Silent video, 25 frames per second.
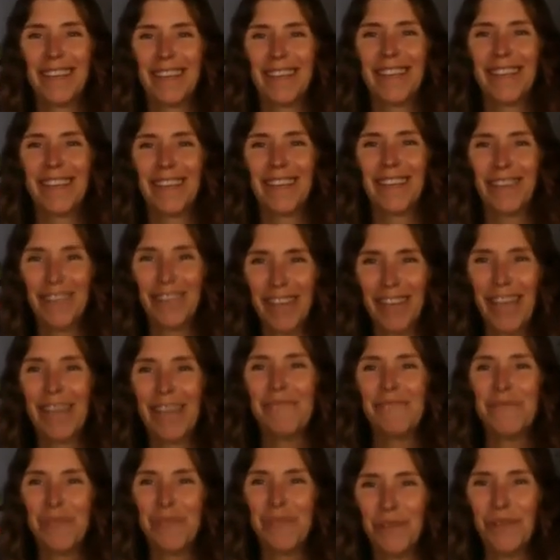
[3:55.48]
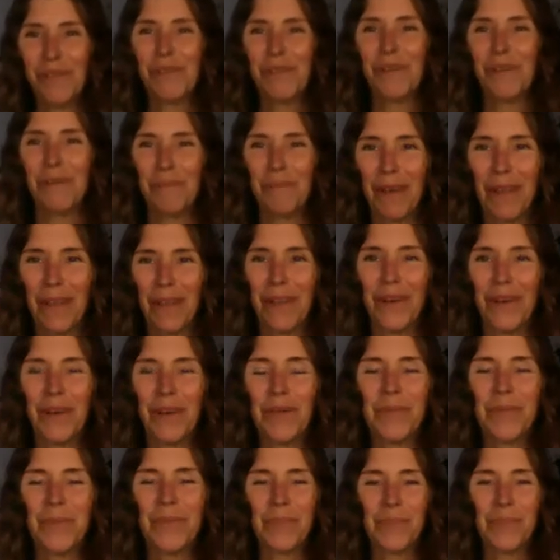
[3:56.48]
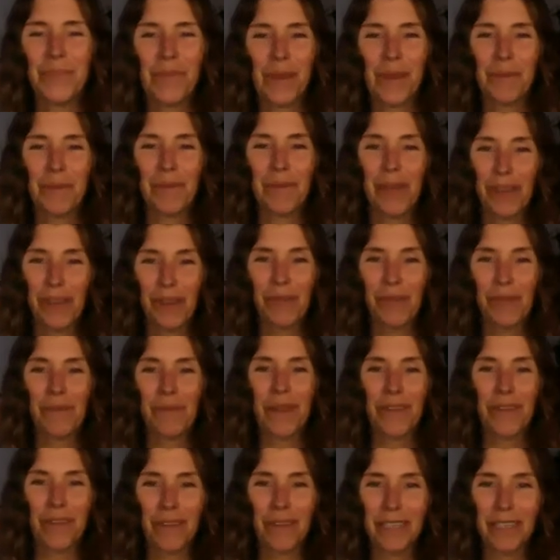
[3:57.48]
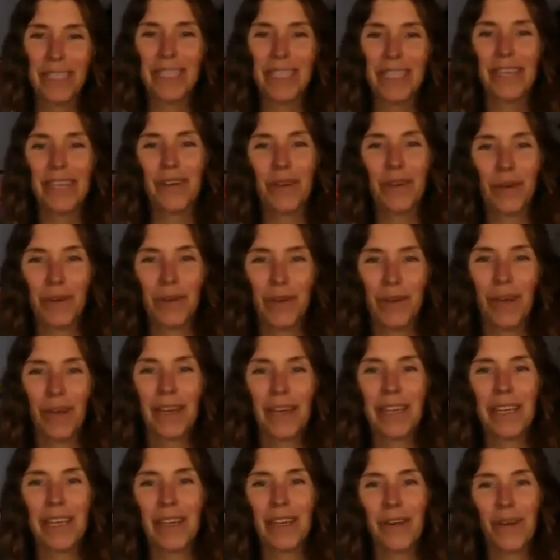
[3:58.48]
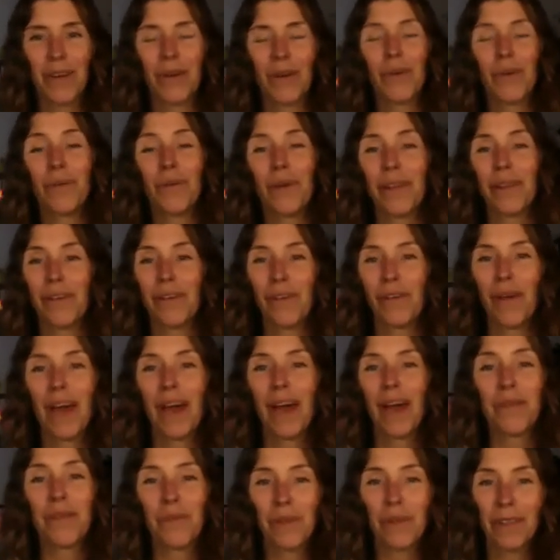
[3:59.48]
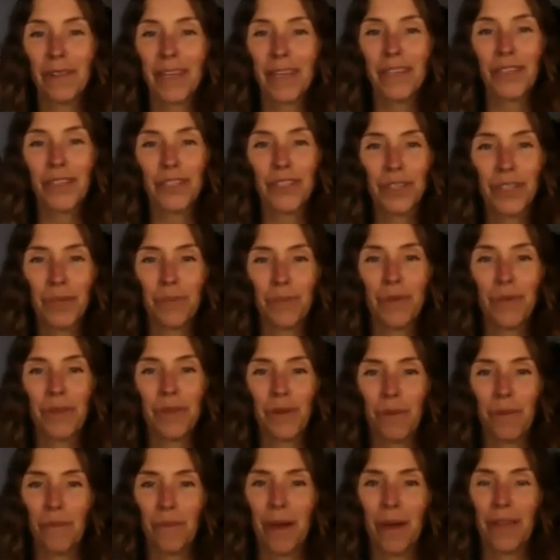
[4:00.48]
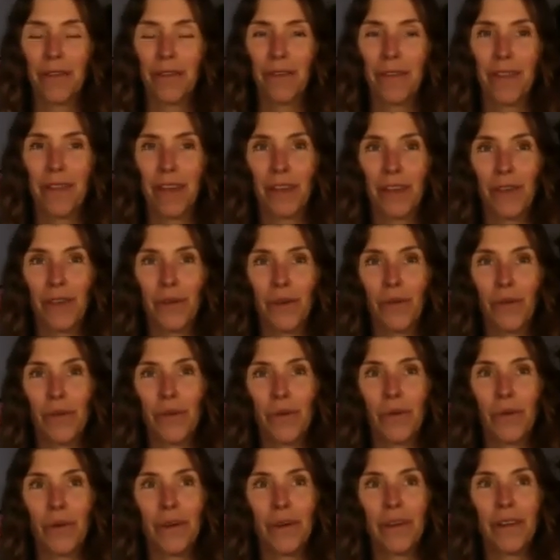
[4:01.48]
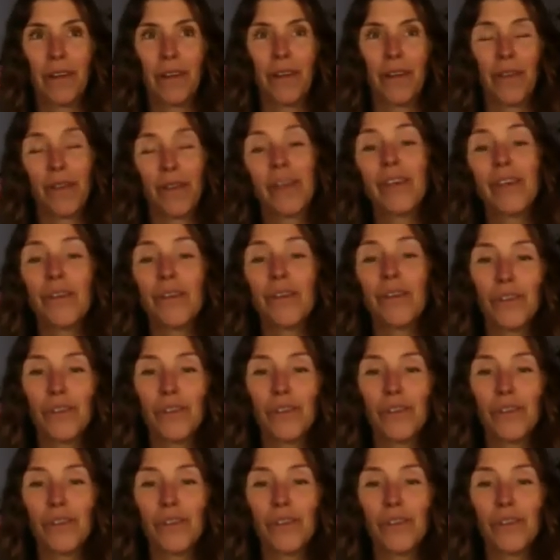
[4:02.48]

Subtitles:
You came through a mother, whether your mother is here or not here, or whether you had the relationship with your mother that you think you